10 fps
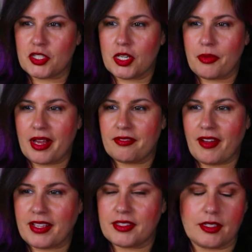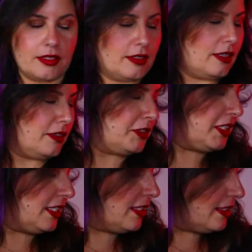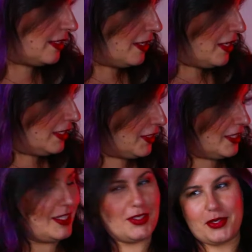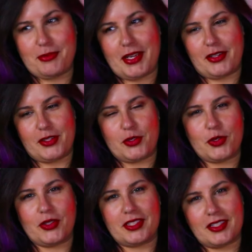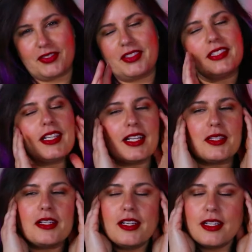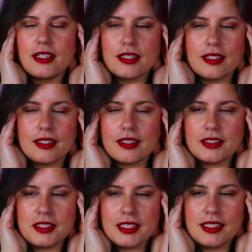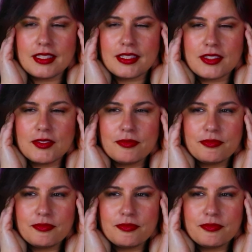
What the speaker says: should have ran faster. Oh, Jesus. Jesus, Mary and Joseph. He's got the... Oh, Jesus.